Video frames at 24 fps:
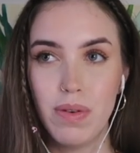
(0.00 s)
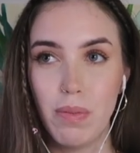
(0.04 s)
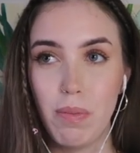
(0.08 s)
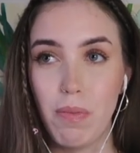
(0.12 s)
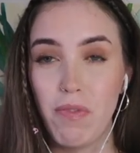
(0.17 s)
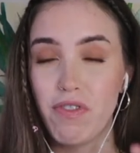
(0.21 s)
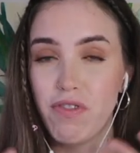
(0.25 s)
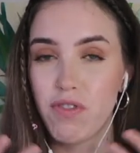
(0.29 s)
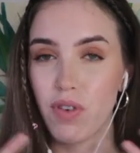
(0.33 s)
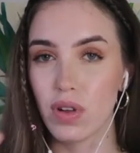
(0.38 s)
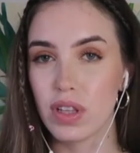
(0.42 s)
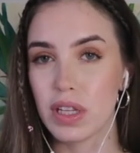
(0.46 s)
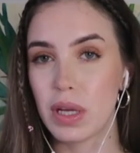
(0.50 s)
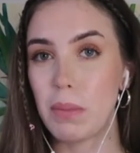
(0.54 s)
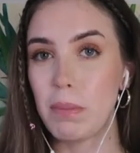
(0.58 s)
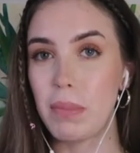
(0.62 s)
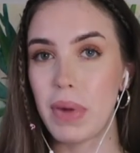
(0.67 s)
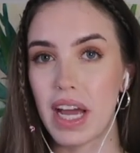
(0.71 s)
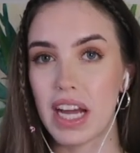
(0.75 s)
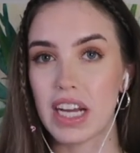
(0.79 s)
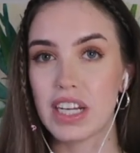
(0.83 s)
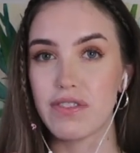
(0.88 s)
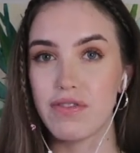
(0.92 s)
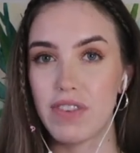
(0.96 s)
fully
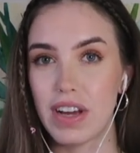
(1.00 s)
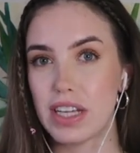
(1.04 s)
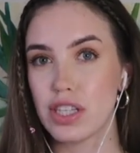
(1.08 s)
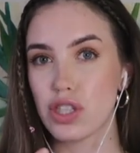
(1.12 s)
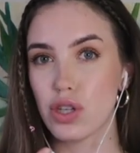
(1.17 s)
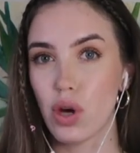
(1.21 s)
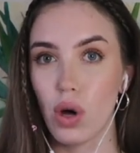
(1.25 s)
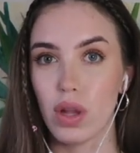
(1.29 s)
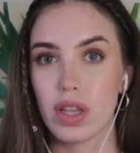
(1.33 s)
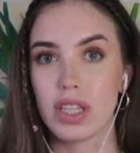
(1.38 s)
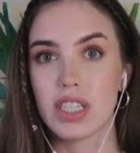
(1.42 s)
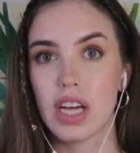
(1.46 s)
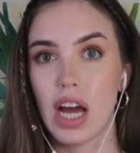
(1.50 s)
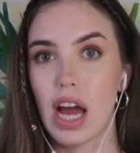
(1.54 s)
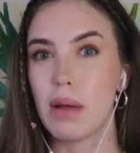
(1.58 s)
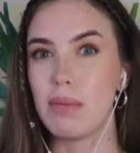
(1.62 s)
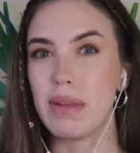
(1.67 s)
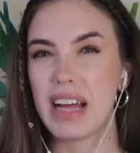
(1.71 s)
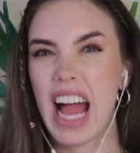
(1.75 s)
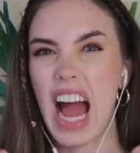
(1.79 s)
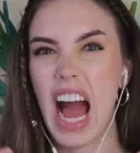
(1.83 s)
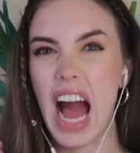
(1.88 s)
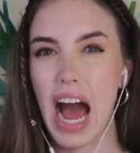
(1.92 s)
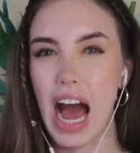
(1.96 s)
baked face all the time,
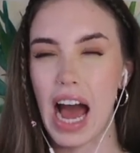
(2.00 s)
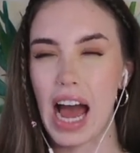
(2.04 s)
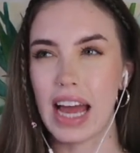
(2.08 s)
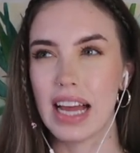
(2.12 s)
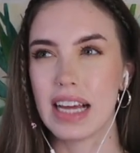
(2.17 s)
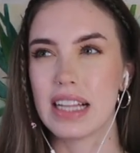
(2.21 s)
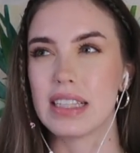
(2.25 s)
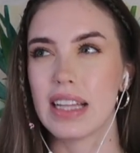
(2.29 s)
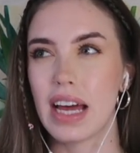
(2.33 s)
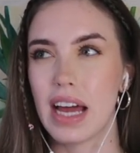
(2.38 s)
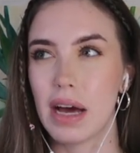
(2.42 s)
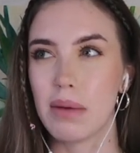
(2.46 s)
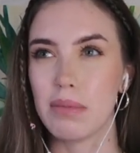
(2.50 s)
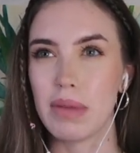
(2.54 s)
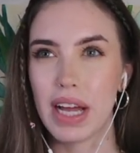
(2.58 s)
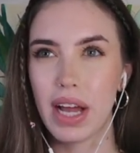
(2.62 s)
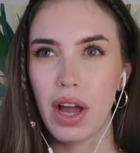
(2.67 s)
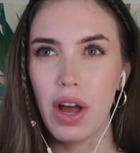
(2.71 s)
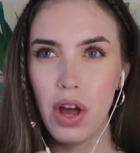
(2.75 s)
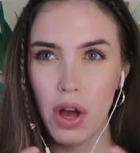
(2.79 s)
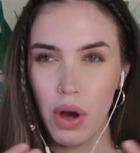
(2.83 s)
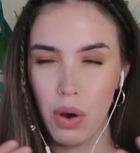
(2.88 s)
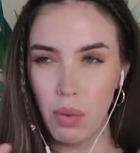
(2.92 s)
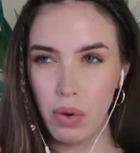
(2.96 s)
like high glam. Like,
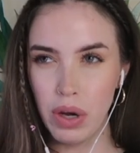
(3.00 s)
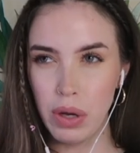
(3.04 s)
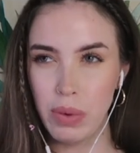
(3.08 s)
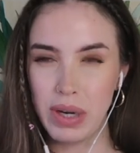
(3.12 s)
we